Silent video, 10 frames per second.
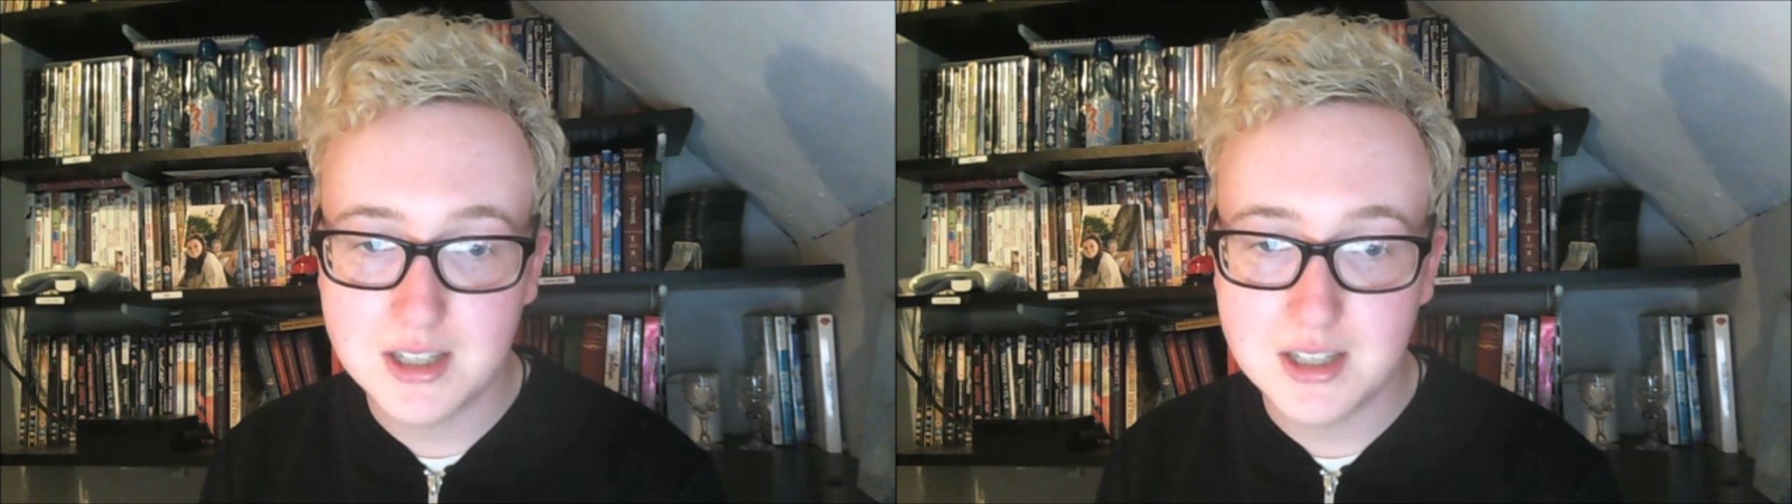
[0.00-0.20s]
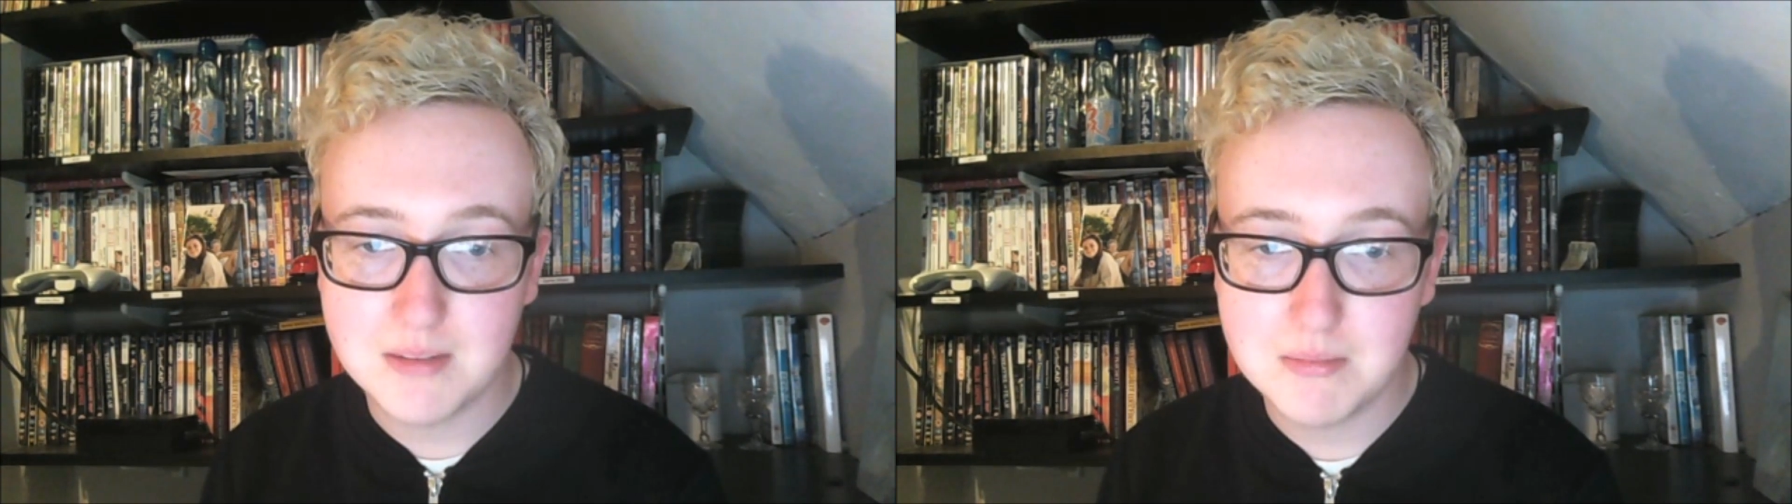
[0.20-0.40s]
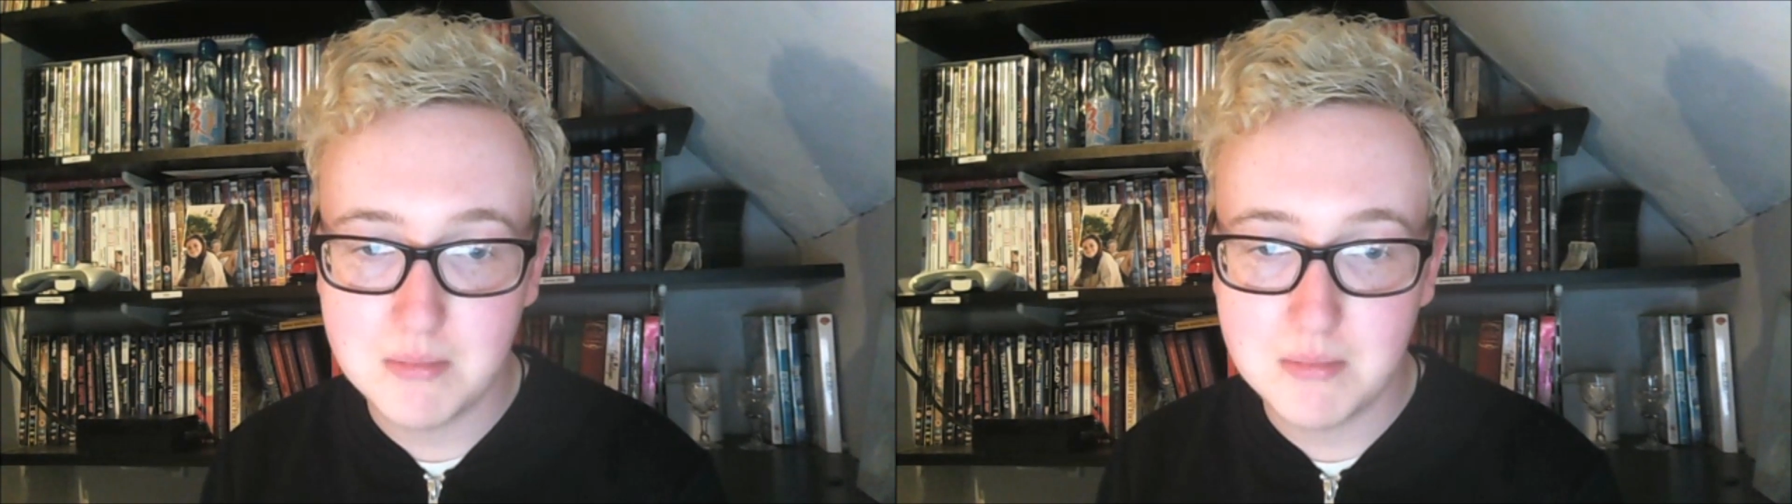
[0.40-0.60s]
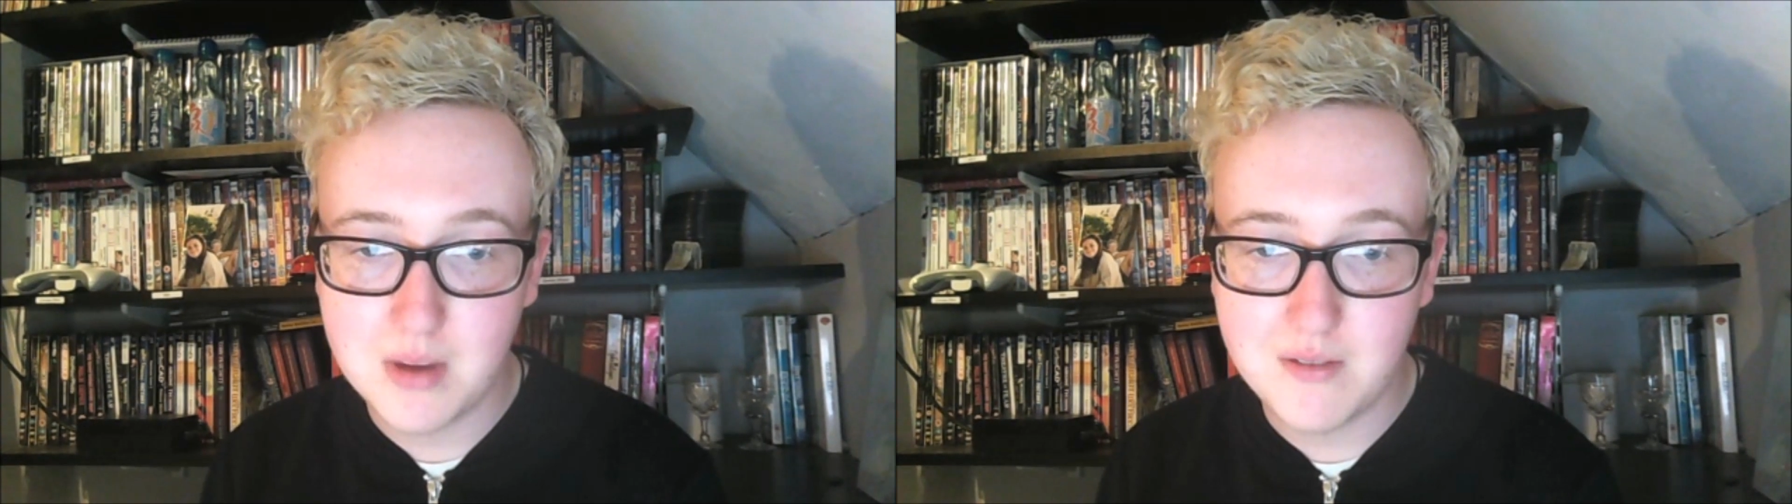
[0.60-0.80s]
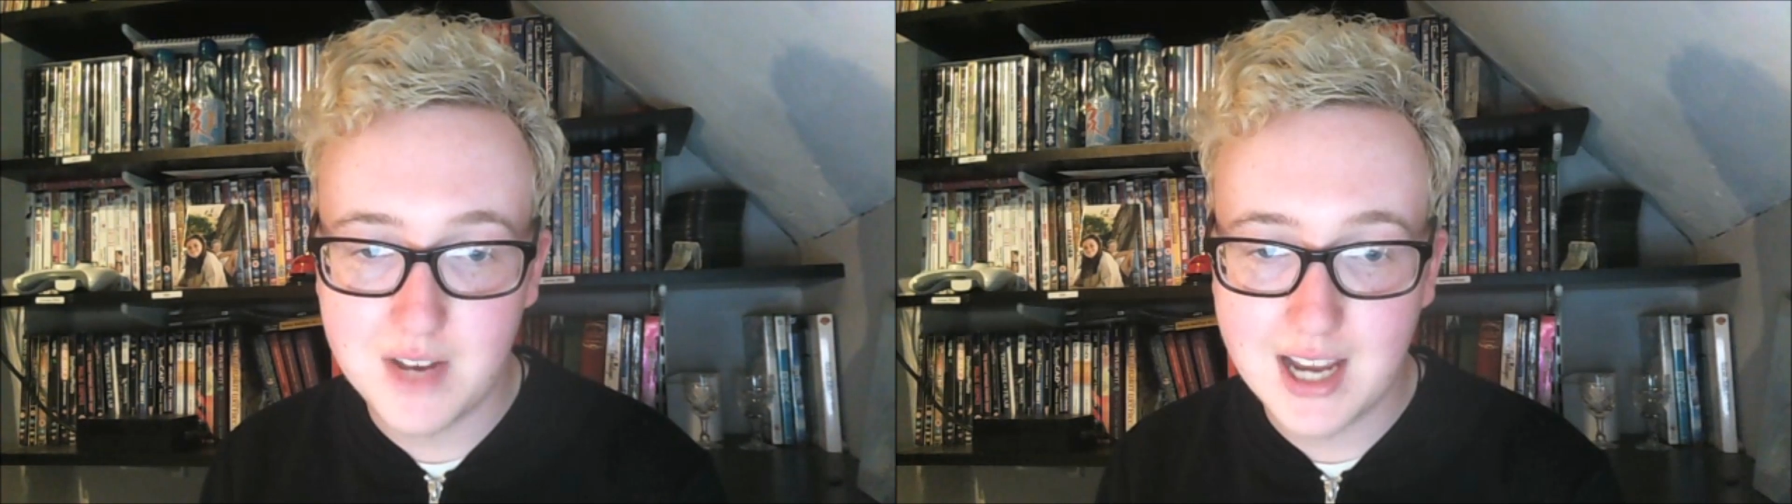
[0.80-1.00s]
that
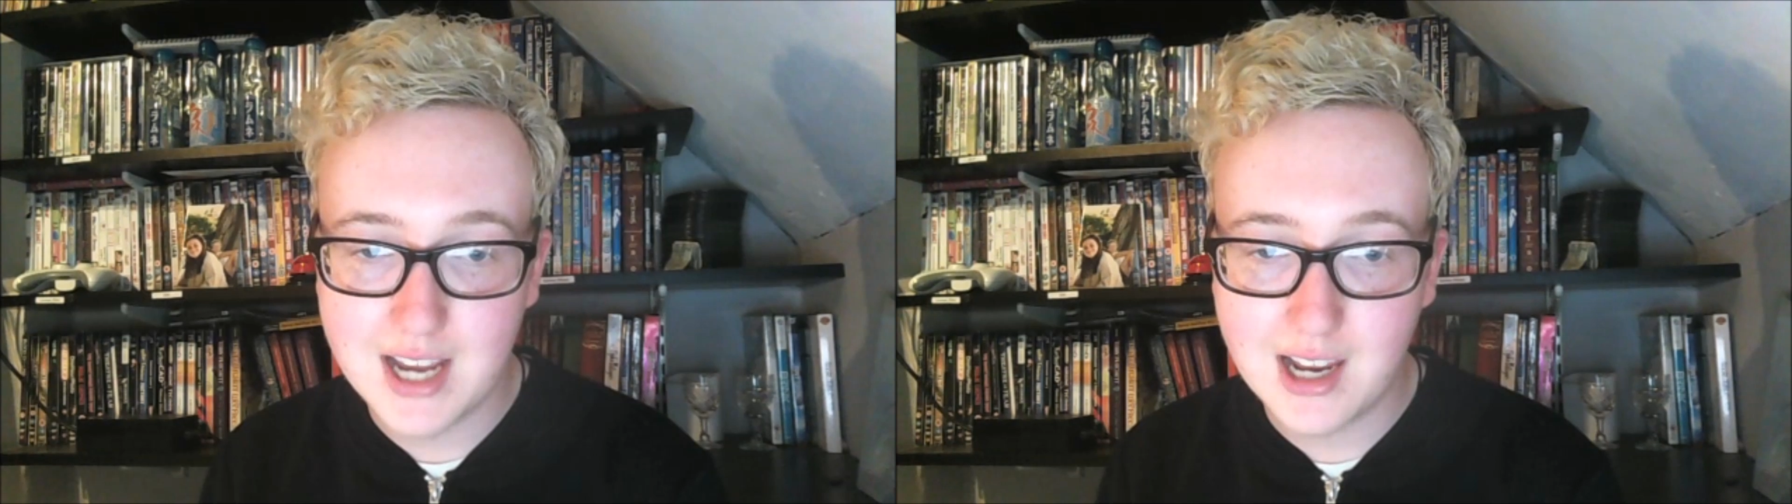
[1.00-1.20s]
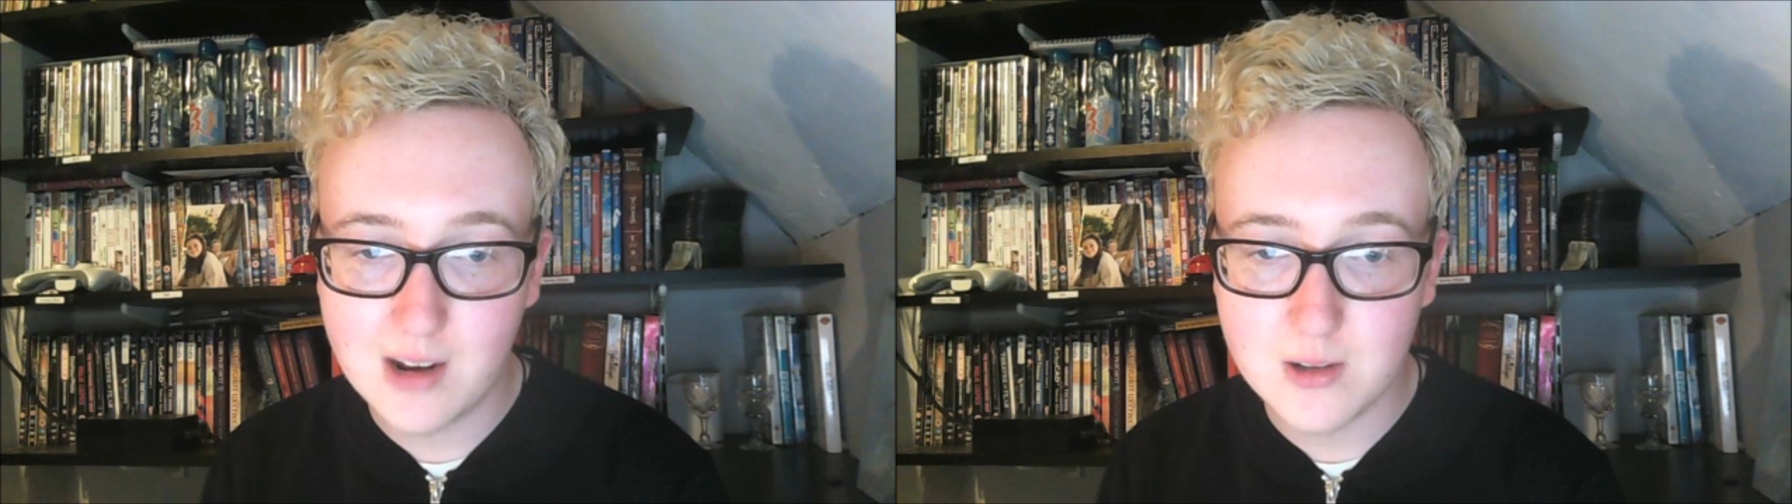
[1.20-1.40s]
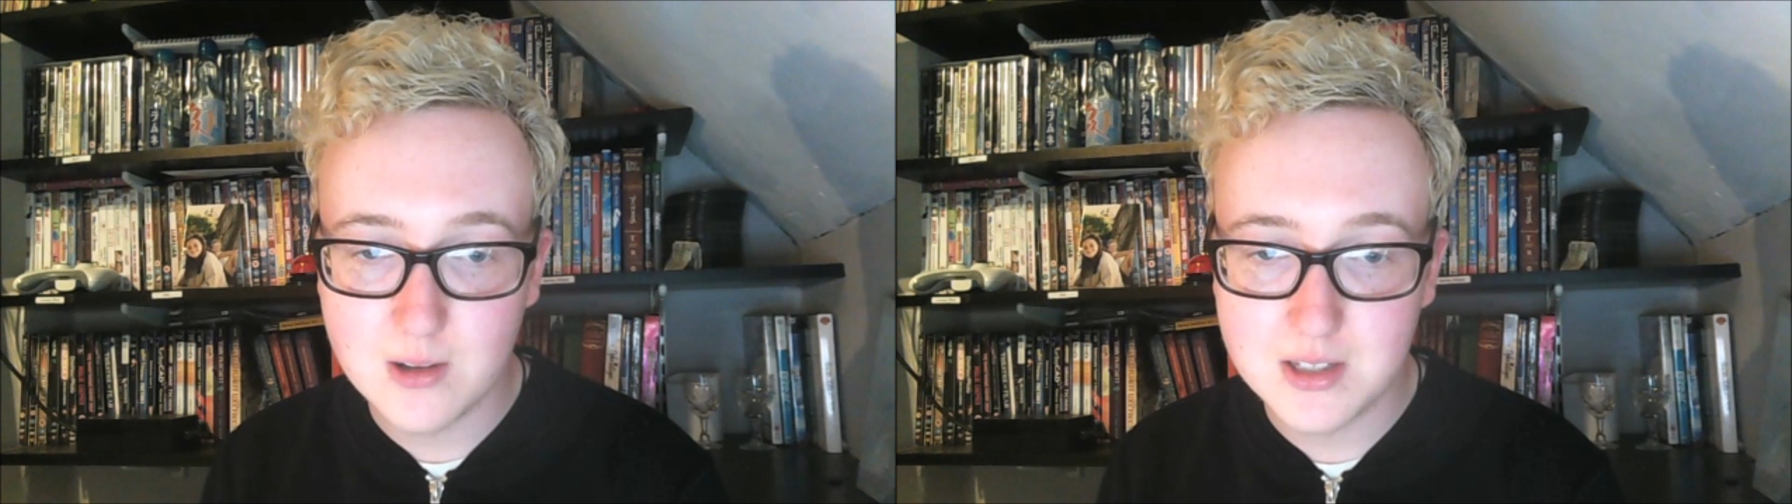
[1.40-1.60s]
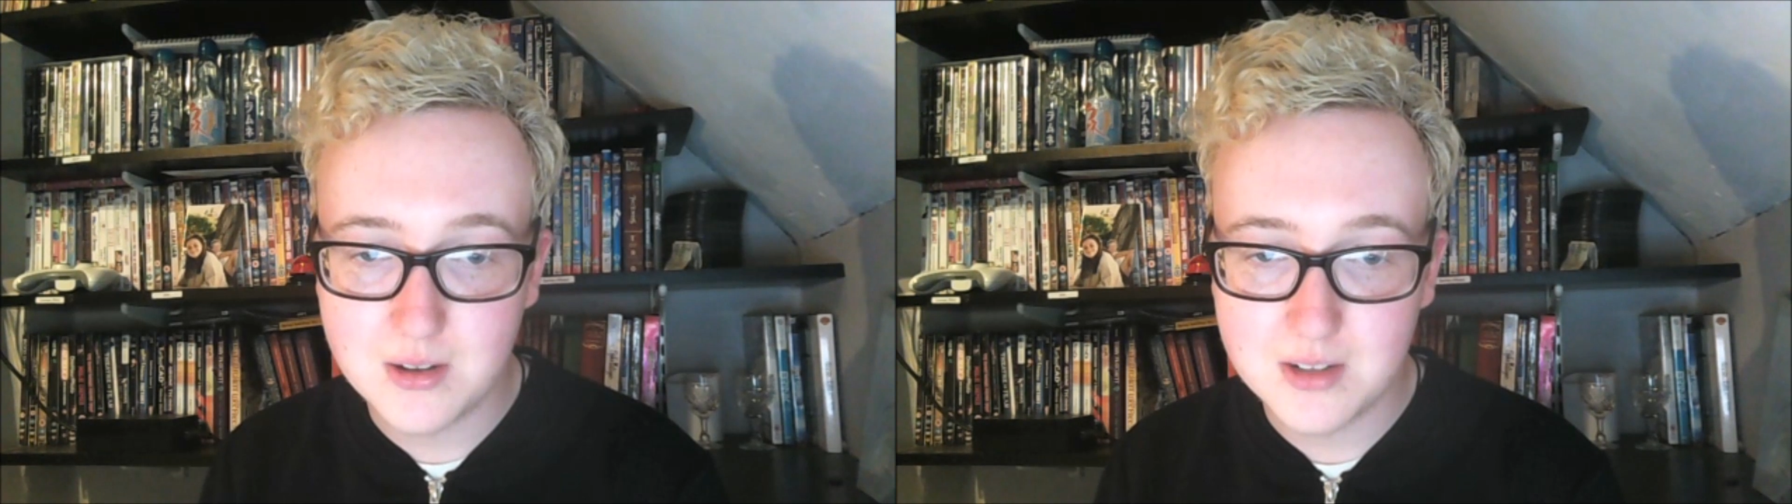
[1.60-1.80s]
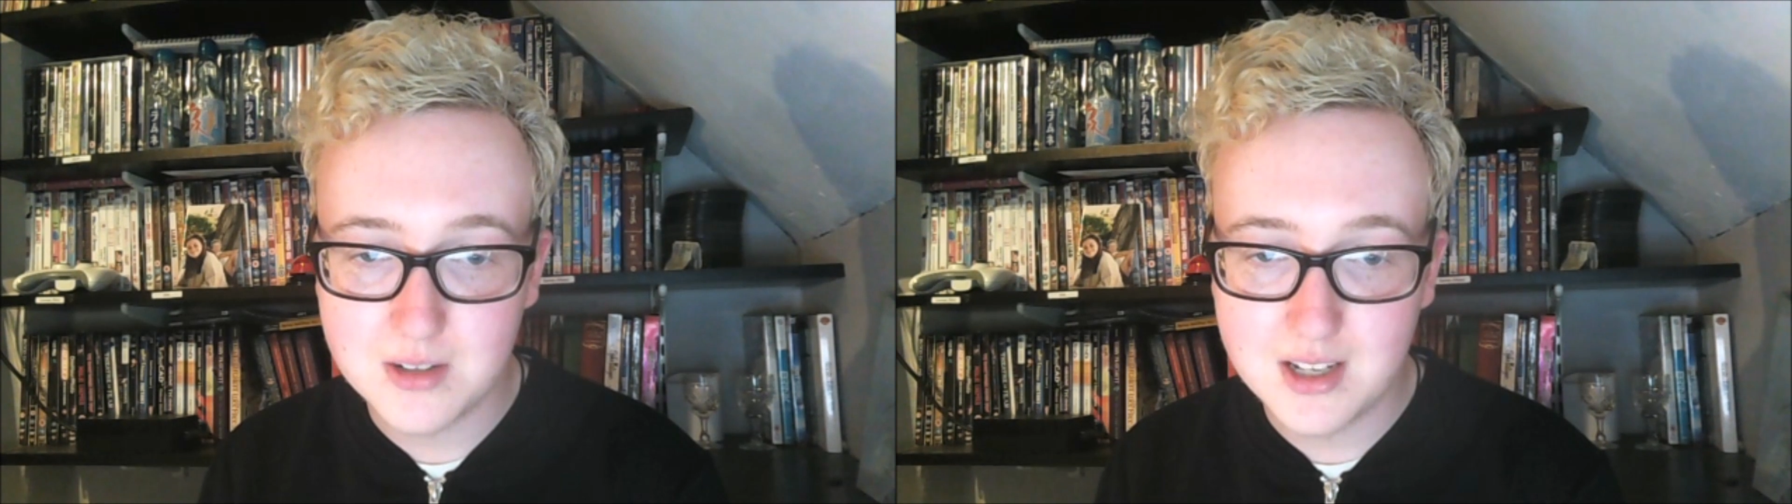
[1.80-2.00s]
my vernacular is not